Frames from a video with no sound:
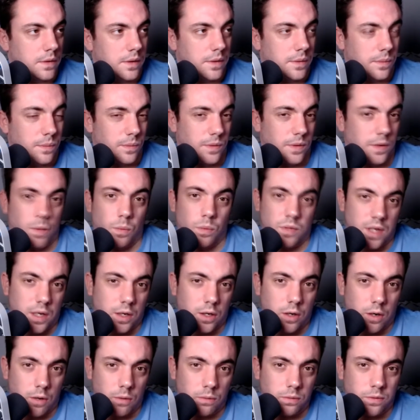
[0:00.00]
you know, was that
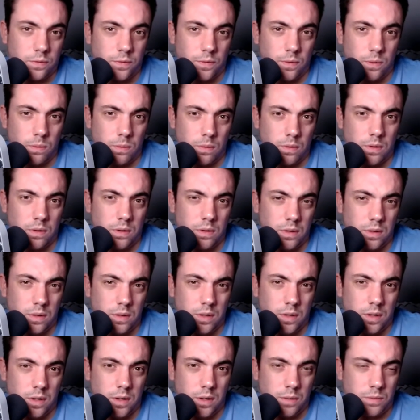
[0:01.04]
Cole's fault?
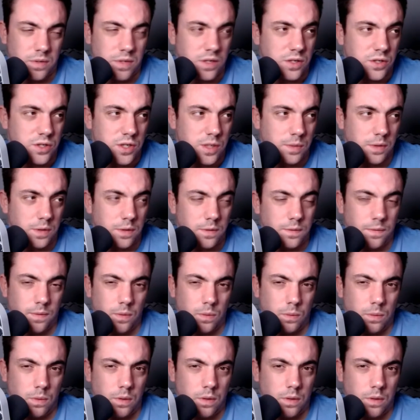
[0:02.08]
Was that Jimmy's fault?